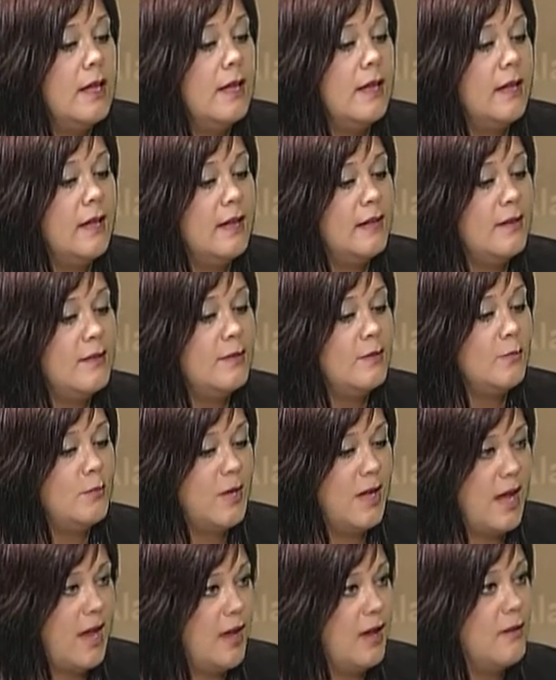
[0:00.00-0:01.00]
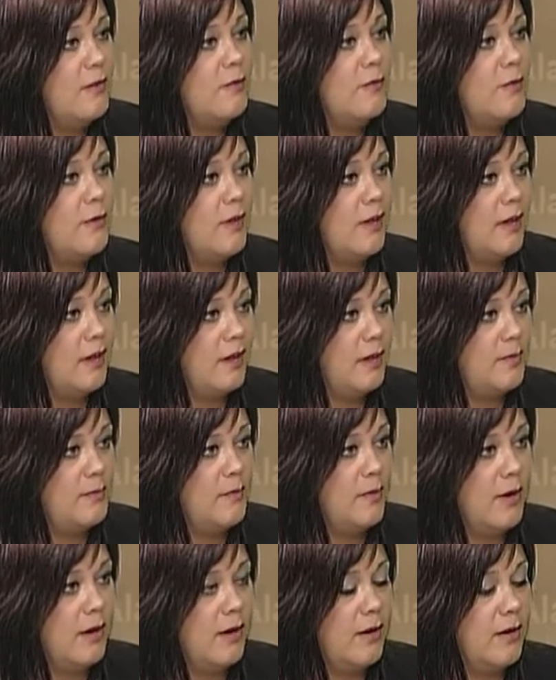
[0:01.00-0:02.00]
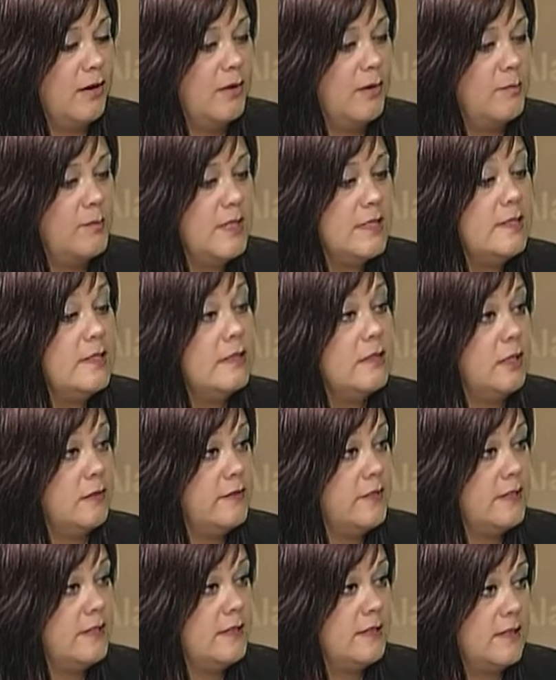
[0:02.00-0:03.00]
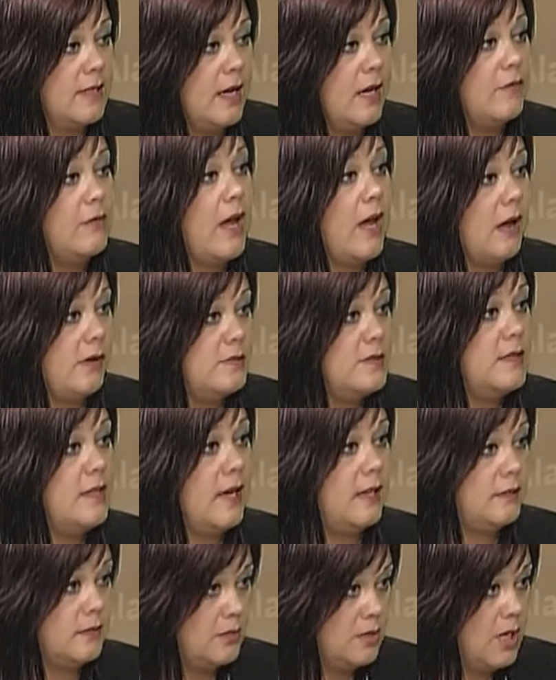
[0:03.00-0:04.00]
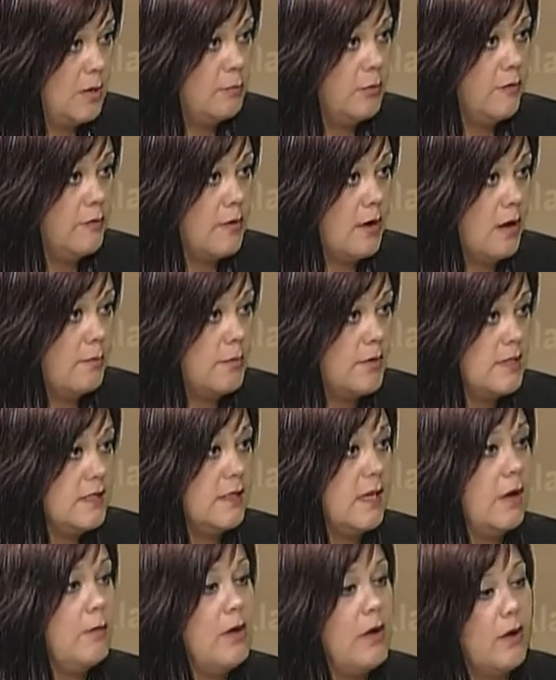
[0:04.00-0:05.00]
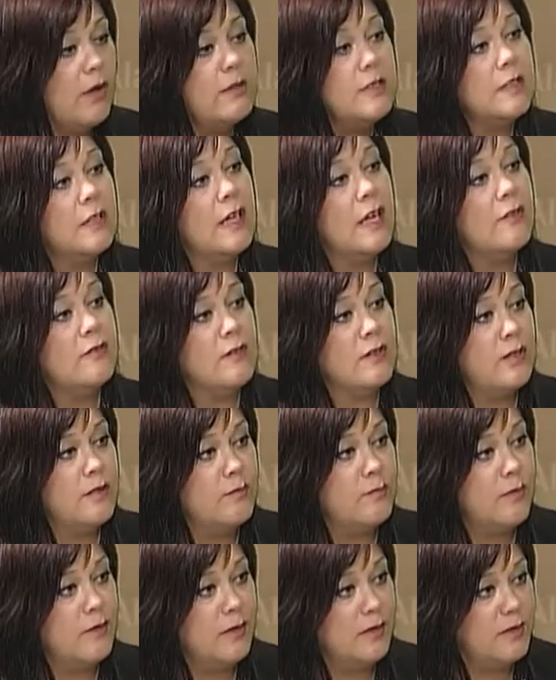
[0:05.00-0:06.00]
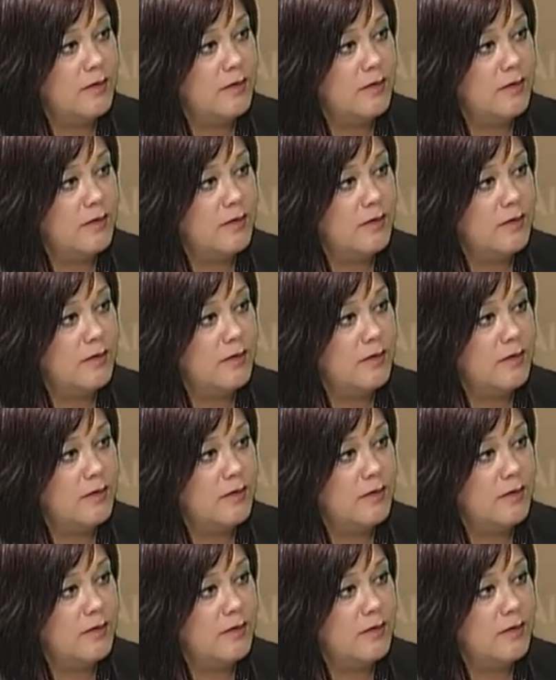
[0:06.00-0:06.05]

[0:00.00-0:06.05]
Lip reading: And we have our business services staff housed at the Chamber of Commerce, and we also have them,